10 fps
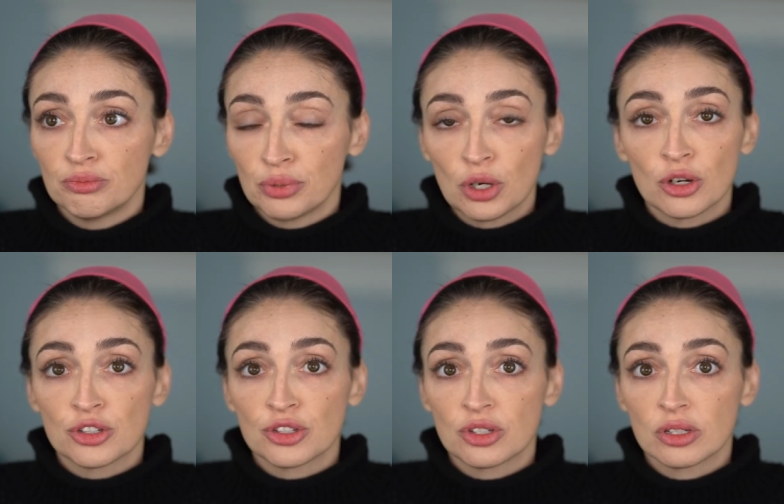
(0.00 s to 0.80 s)

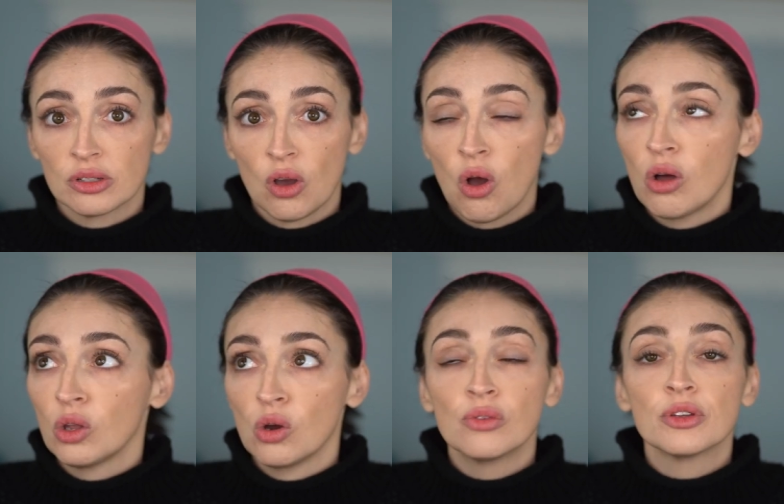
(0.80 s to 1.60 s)
burst
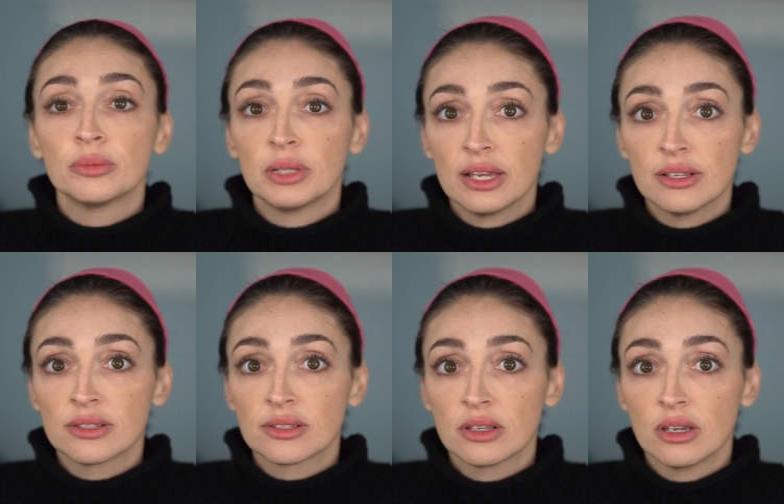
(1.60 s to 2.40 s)
all over the
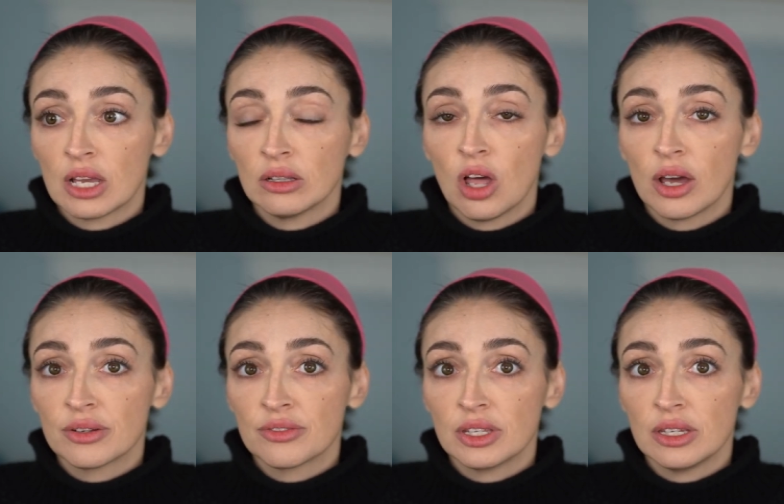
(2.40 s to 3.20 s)
place a lot
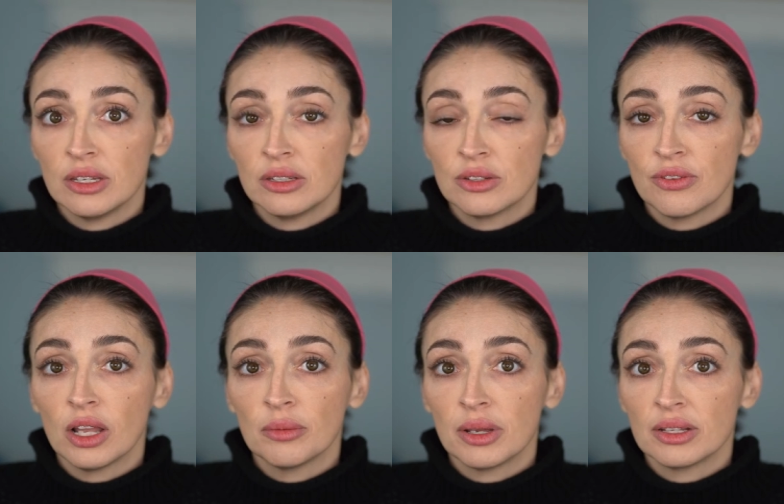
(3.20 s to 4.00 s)
of the
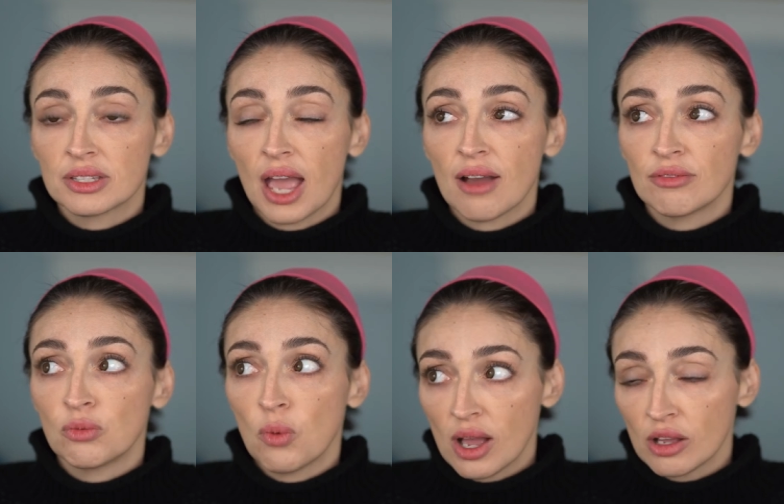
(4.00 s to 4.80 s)
developments have
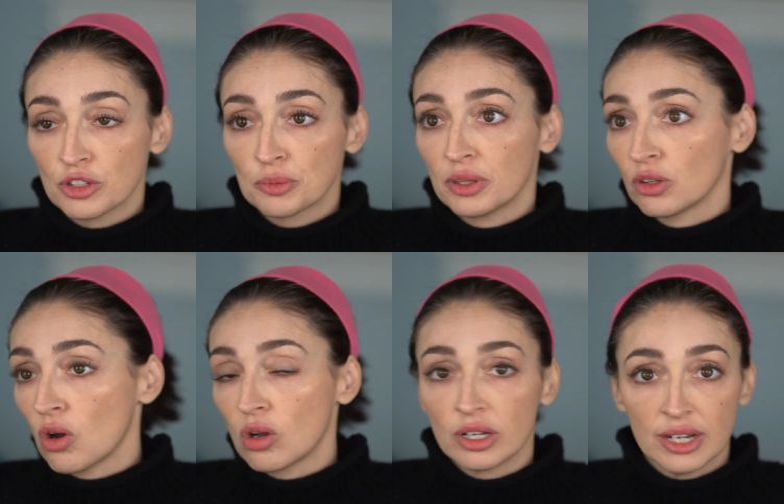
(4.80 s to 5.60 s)
wells, but they're
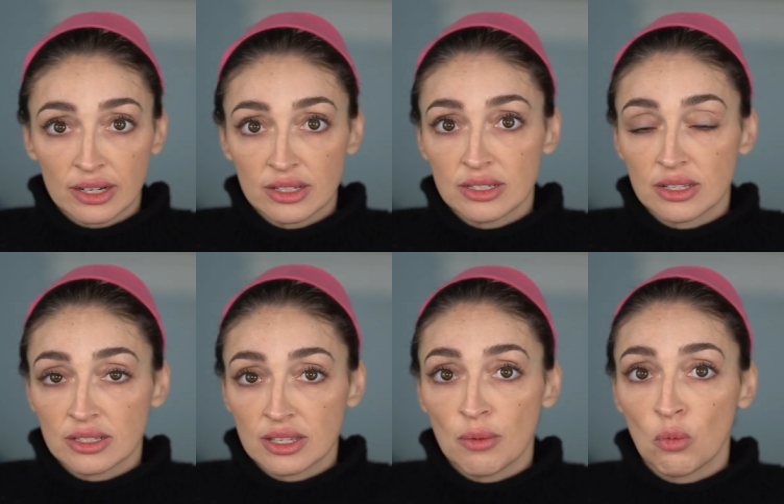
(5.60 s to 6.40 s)
all connected to the
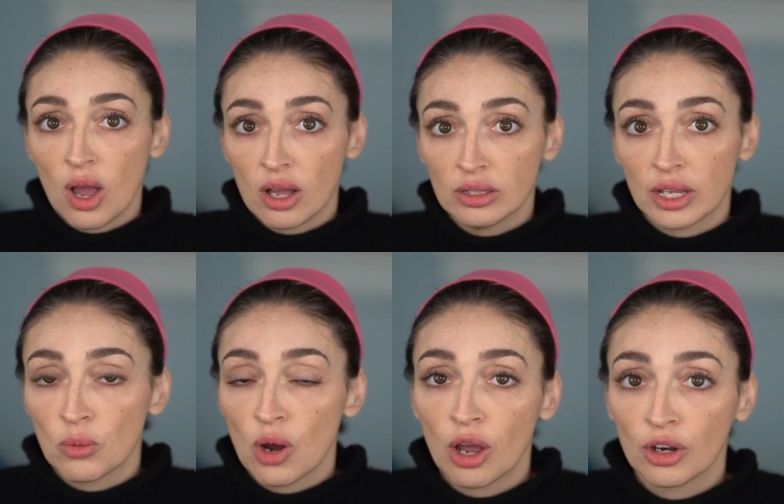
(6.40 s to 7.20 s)
same well. Like
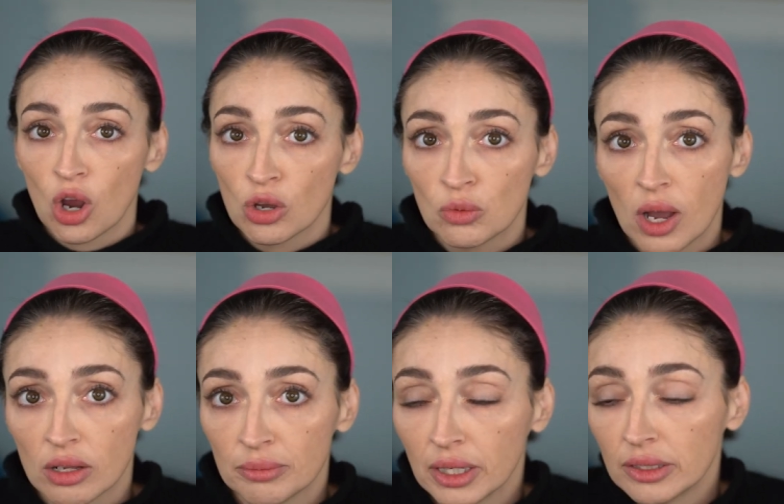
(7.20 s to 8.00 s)
we're on our own
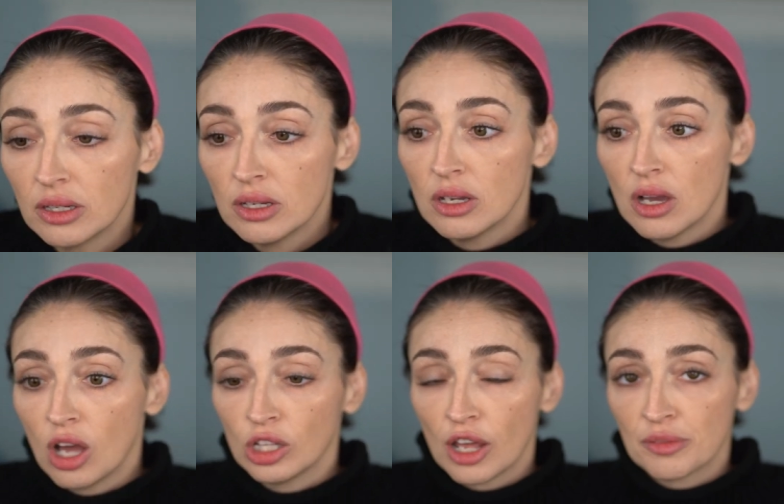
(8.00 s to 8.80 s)
well, but
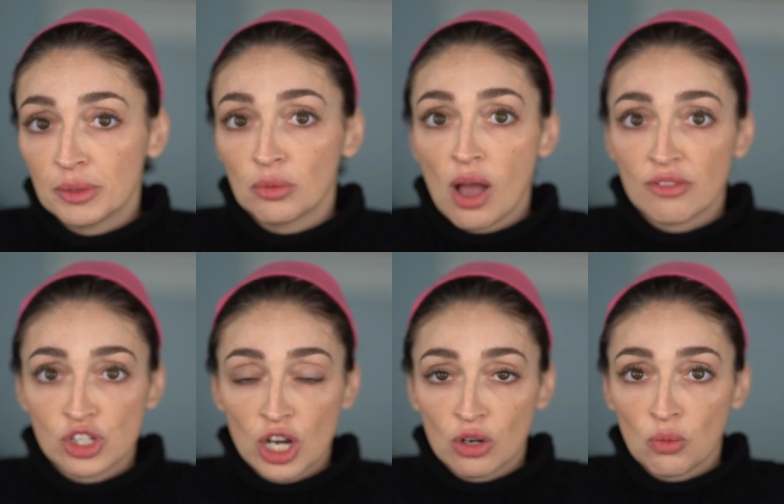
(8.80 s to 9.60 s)
a lot of people have
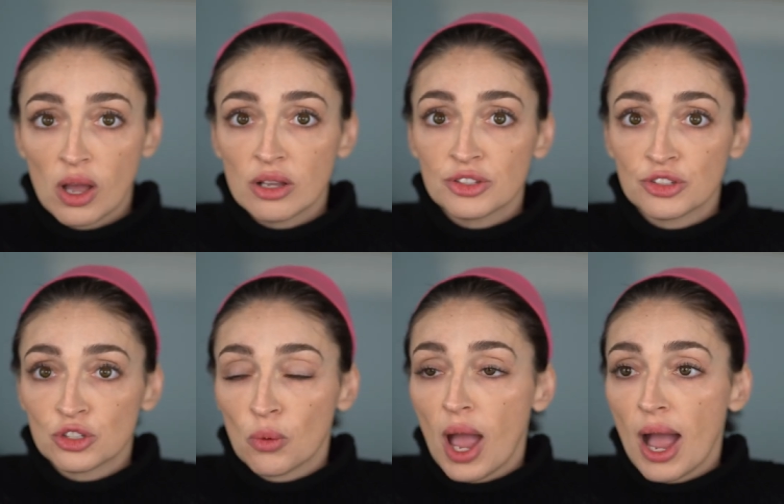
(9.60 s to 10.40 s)
shared wells. And
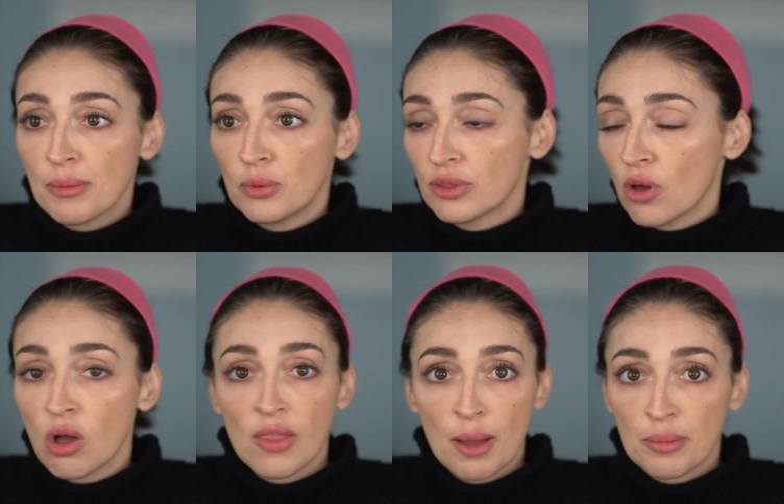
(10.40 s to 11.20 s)
so what happened with
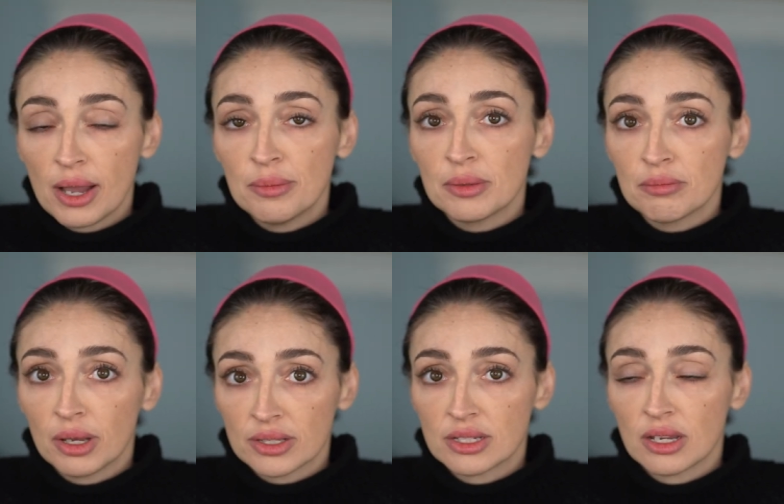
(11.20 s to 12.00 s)
all that piping
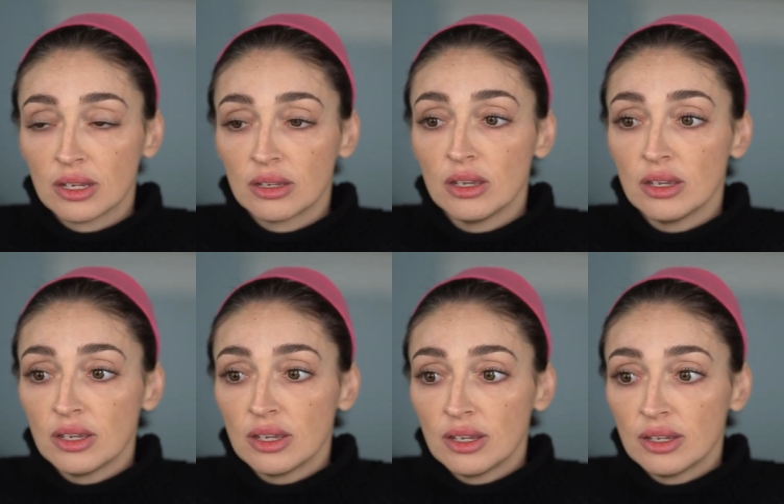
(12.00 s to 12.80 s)
busting
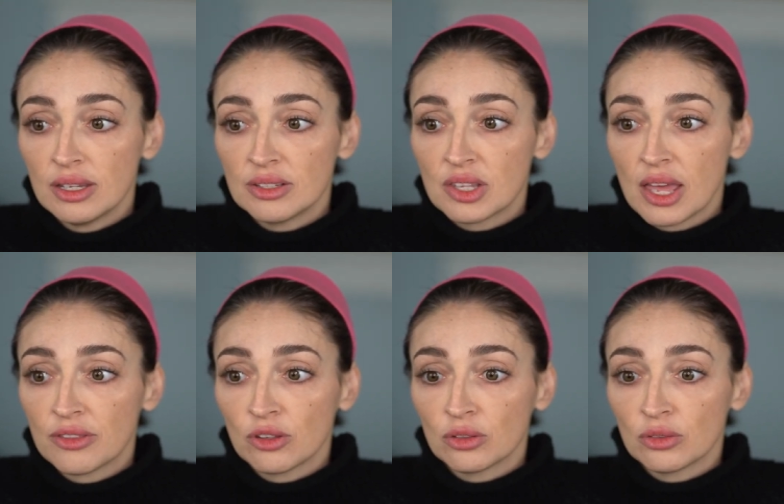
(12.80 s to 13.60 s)
is
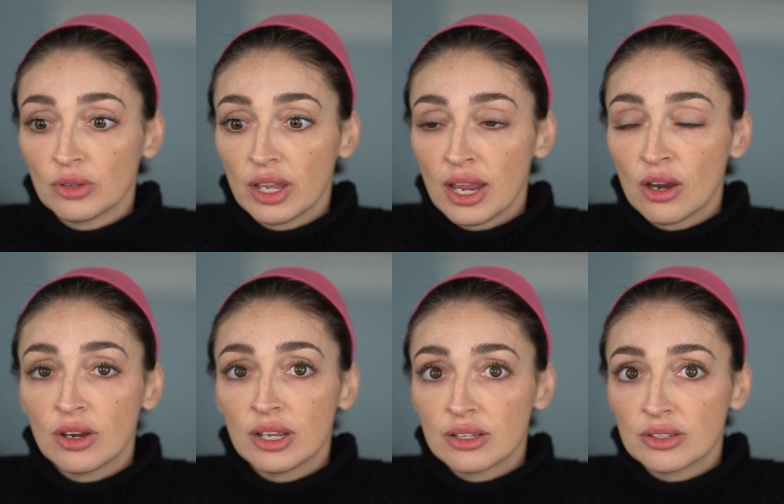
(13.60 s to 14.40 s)
that the
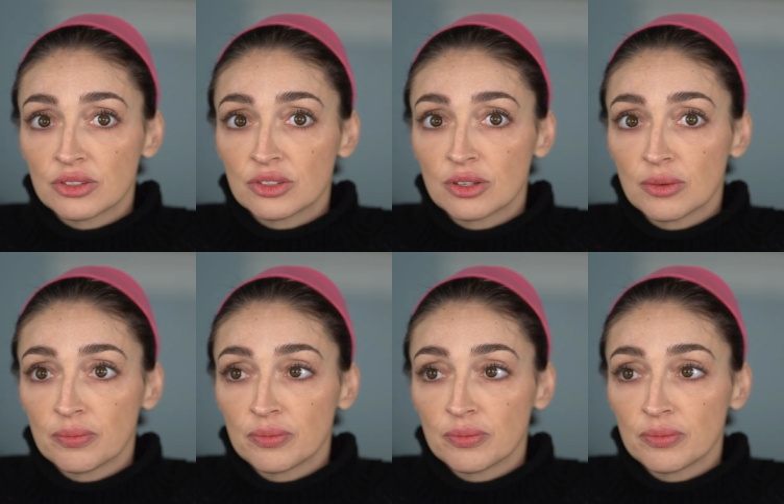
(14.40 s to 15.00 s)
areas